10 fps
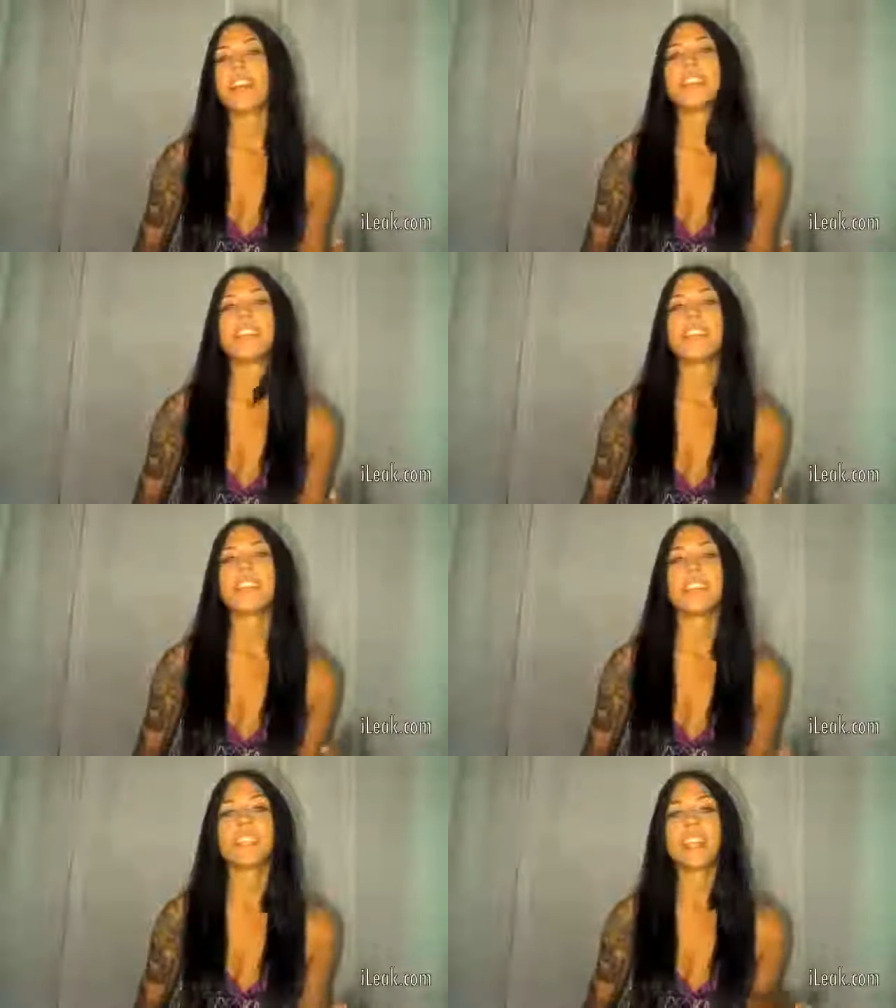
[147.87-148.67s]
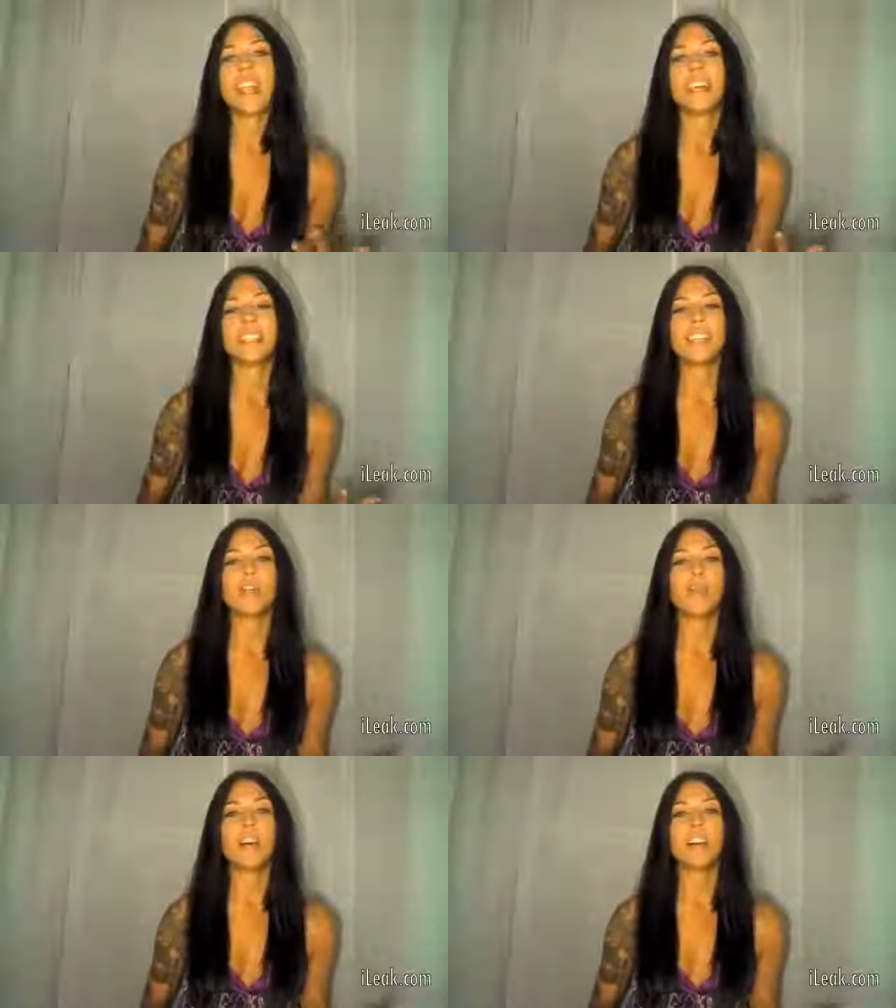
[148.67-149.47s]
I think that
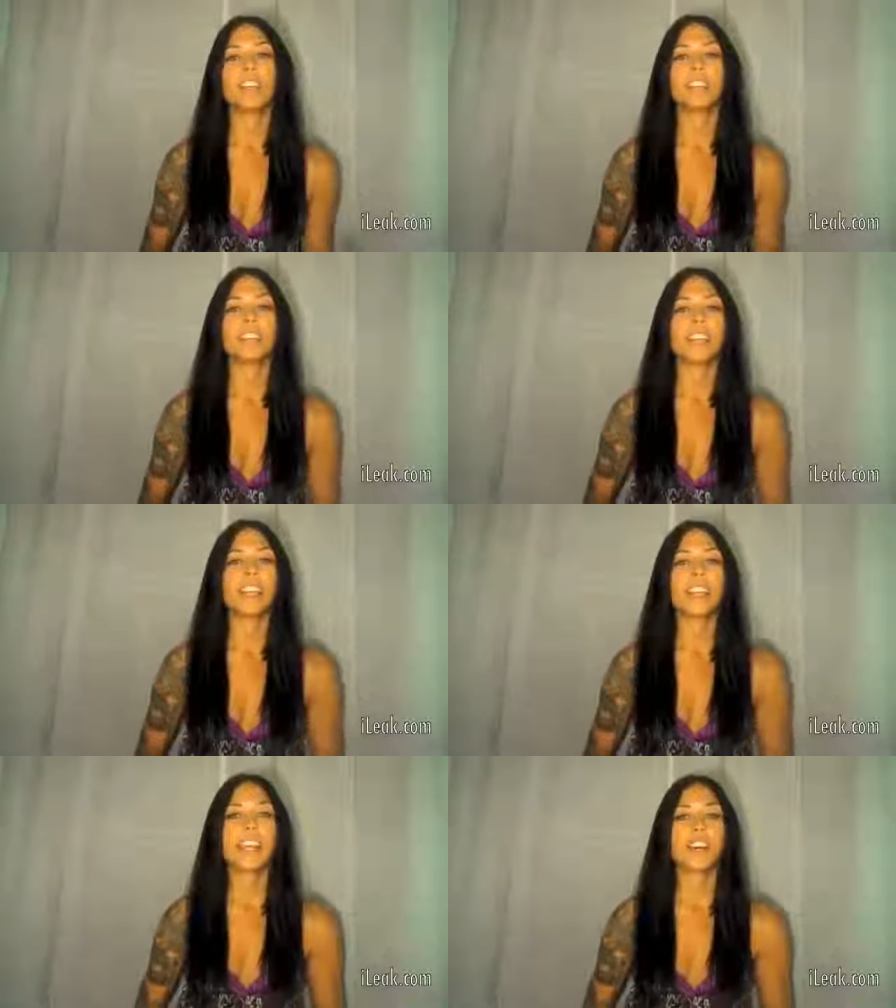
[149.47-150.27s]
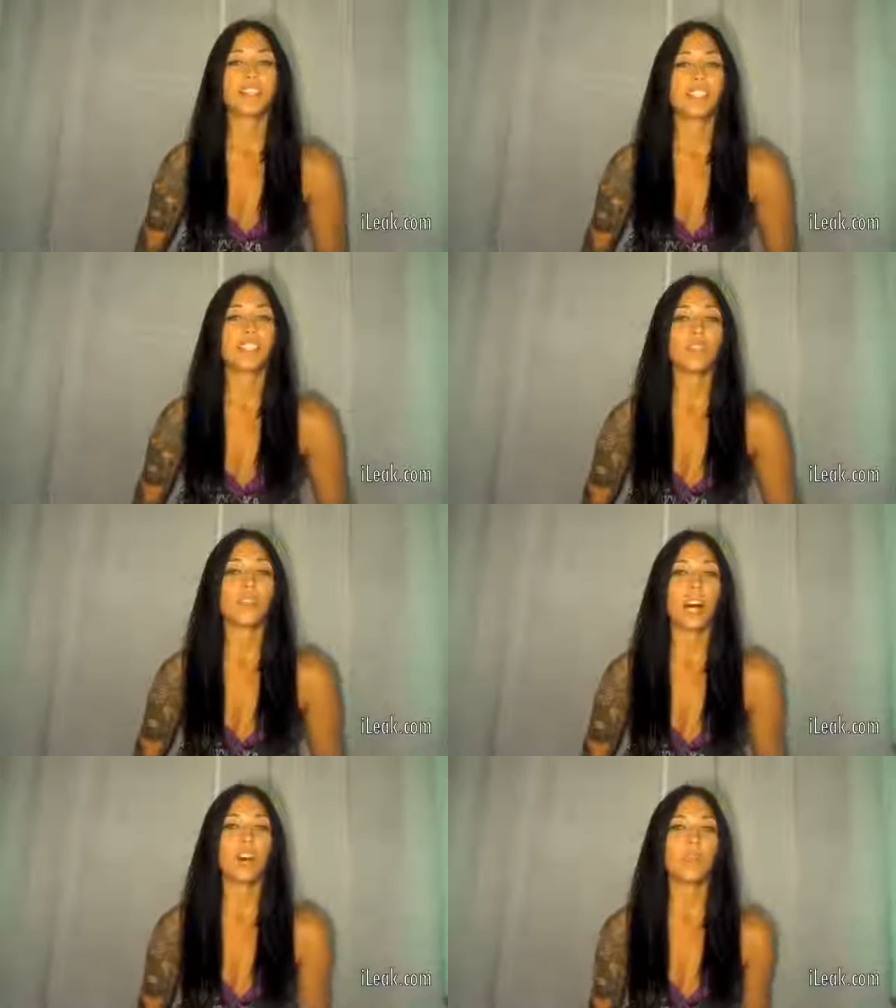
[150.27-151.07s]
Dave Pell is setting out
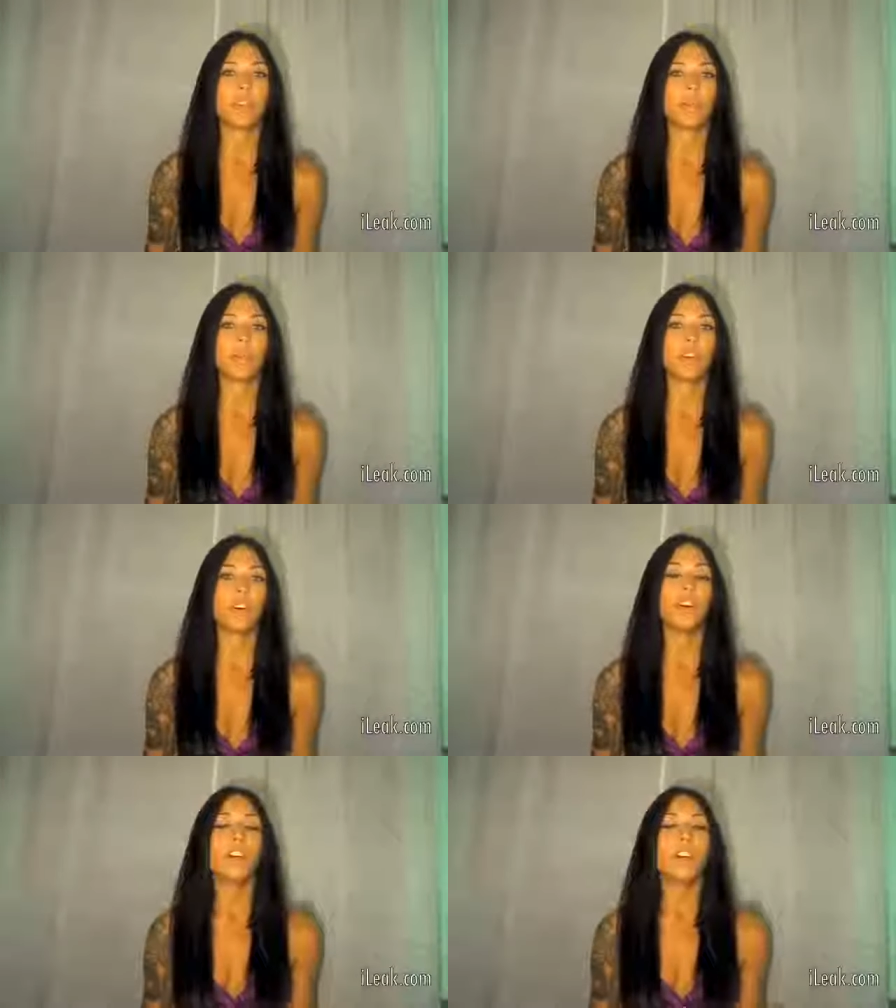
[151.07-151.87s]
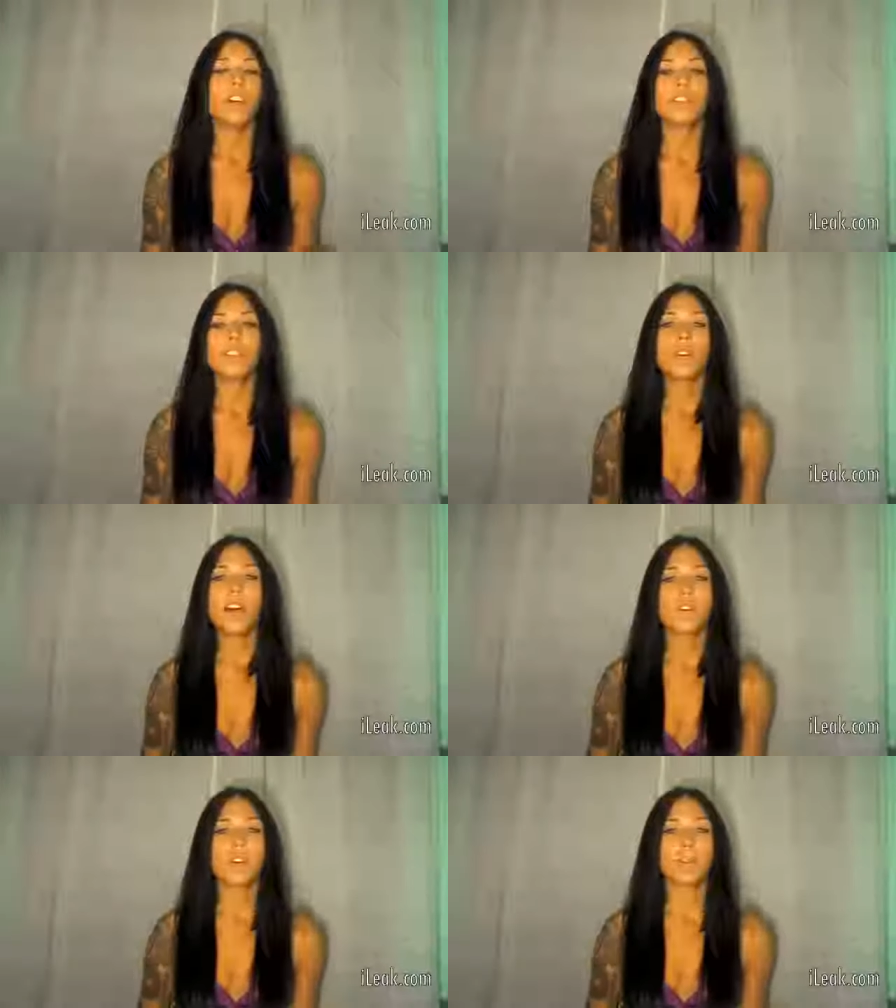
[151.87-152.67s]
to help people who
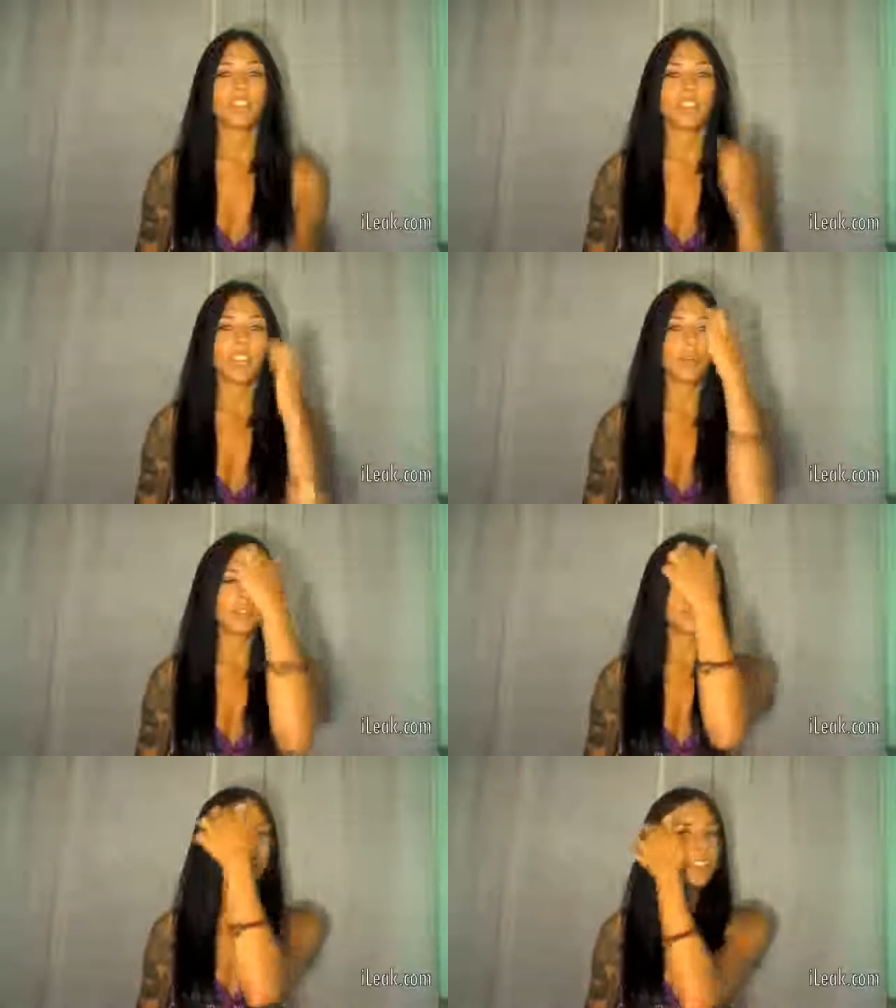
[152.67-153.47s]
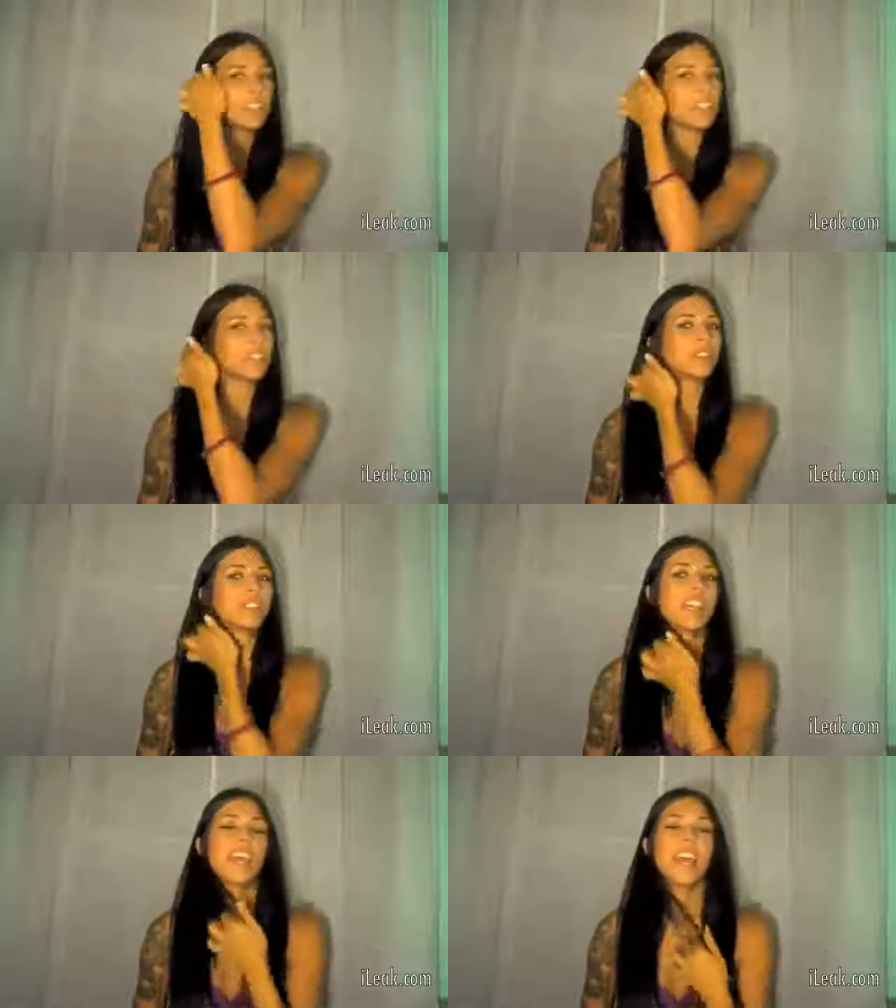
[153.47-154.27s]
don't have that much time to read the
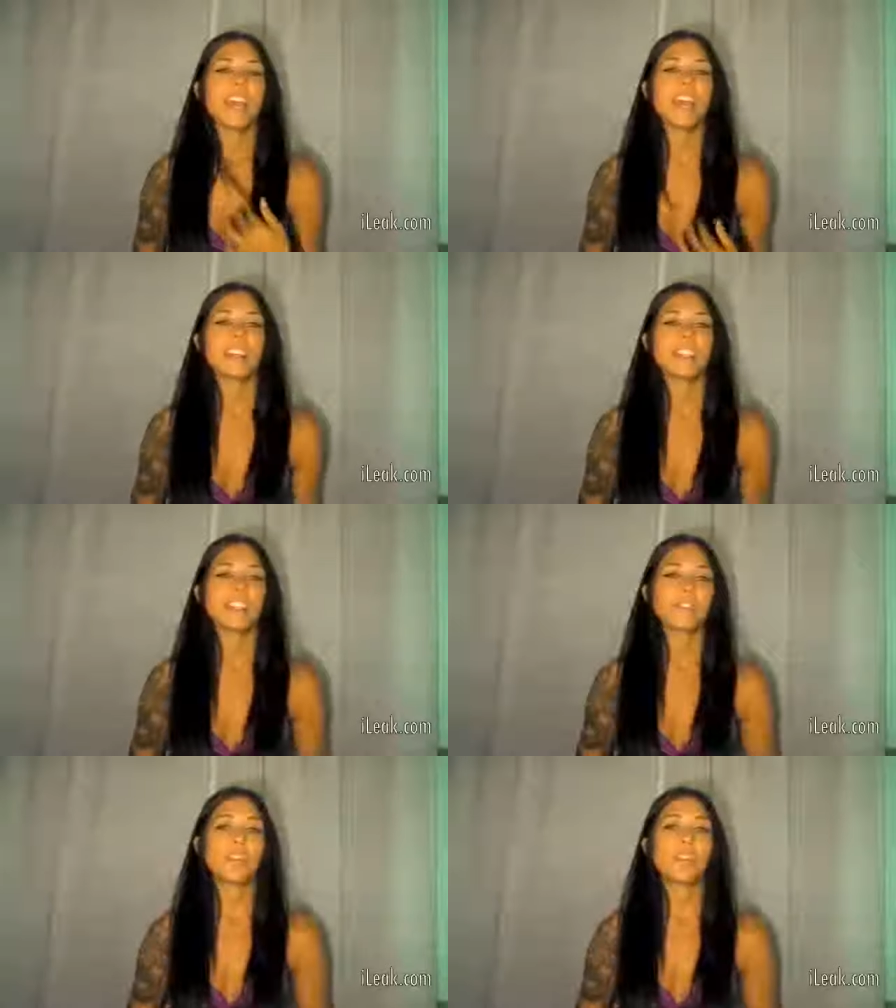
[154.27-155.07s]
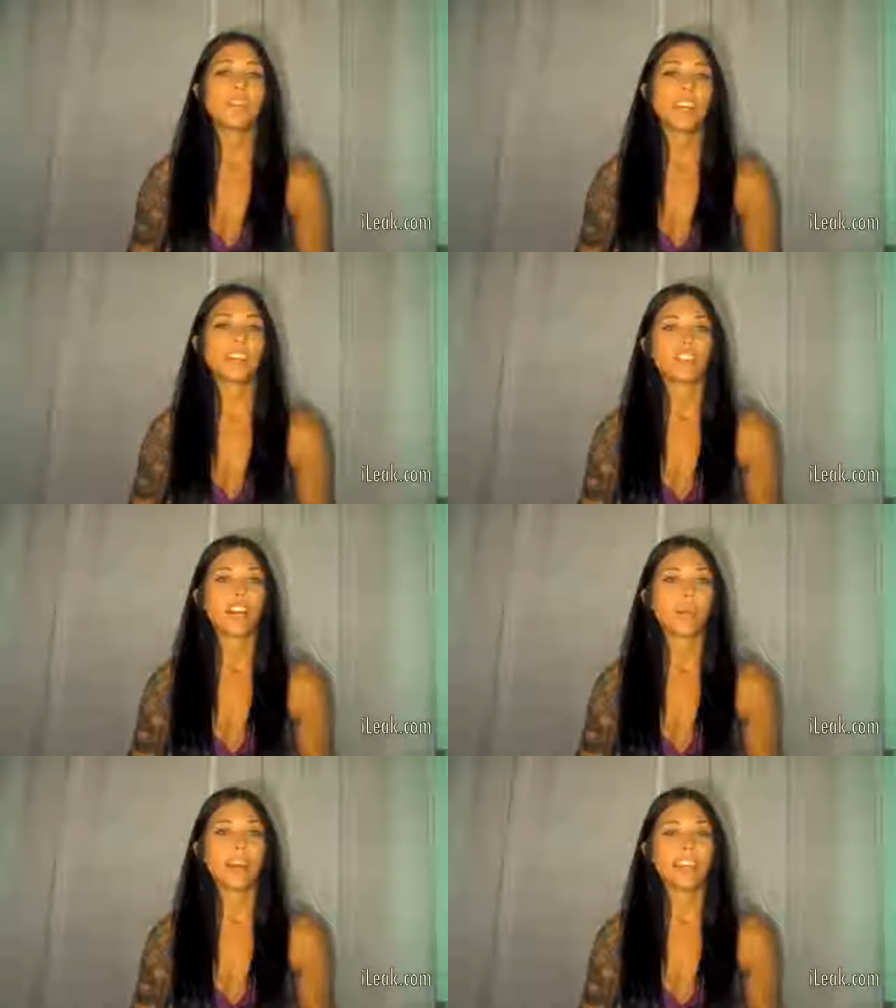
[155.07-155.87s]
news, and he's doing a great
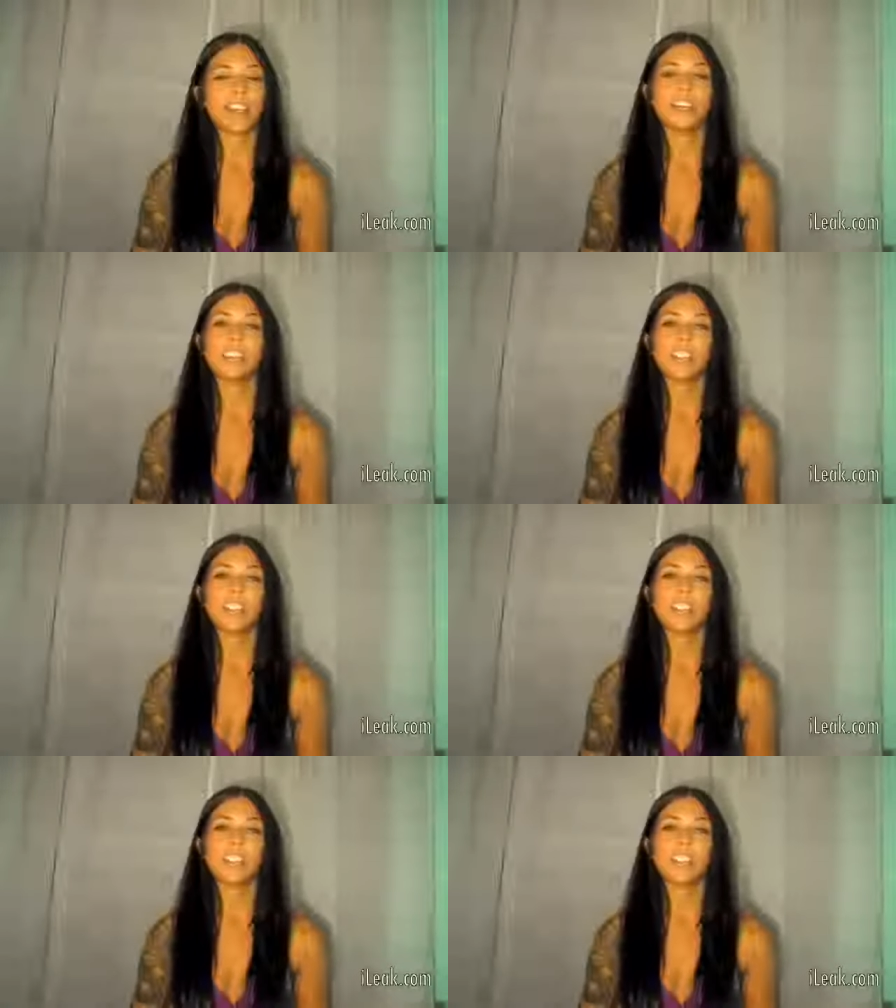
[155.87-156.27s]
job at it.